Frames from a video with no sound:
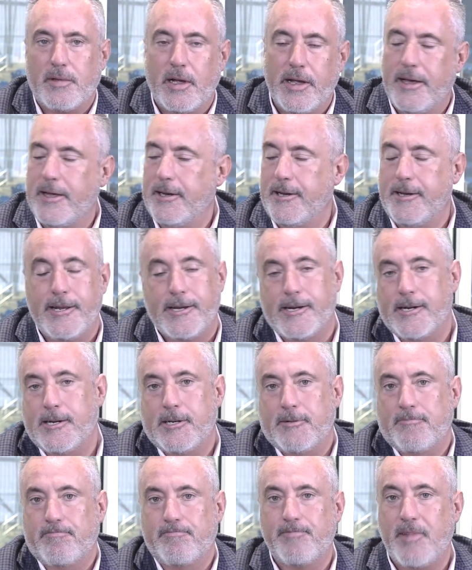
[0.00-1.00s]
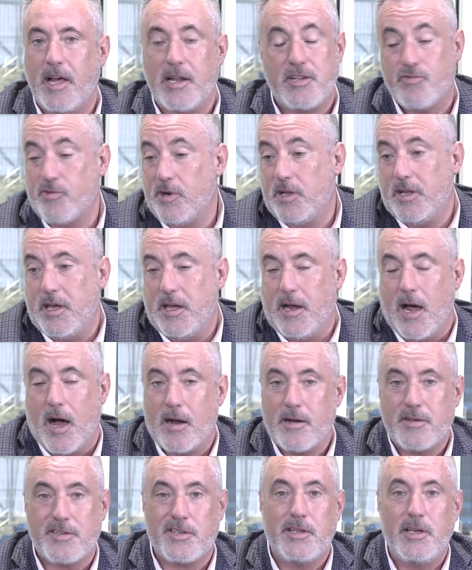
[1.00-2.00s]
And that's really,
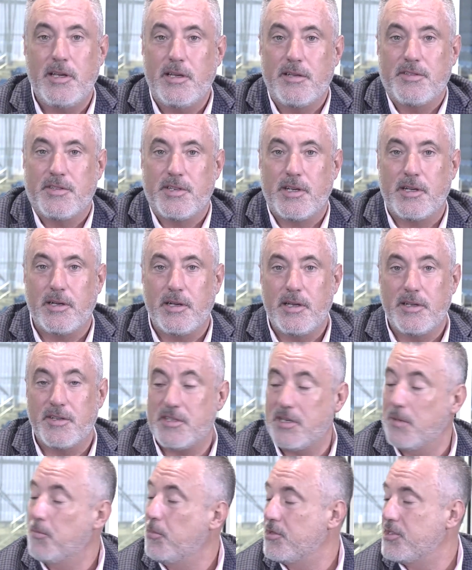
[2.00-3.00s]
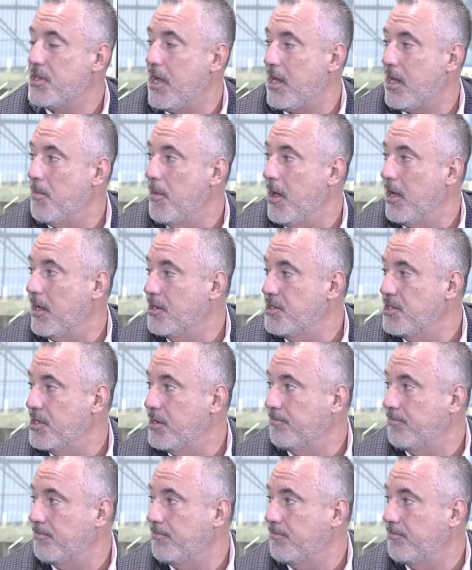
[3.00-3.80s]
honestly, as simple as I can make it, Jim.